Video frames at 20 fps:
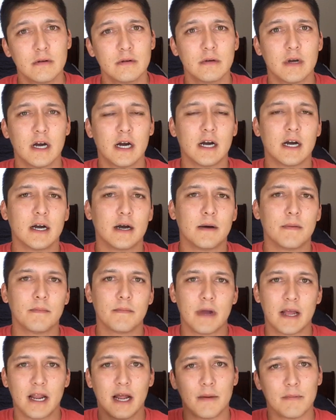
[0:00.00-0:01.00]

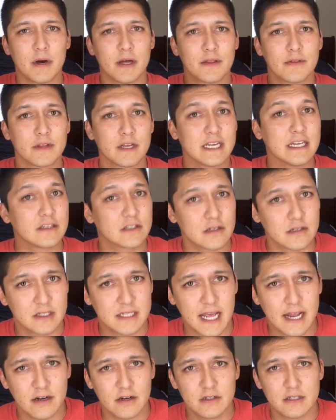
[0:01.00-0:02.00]
and I'm on the Eastern
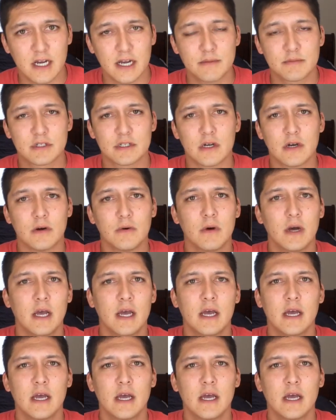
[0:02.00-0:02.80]
Standard Time, so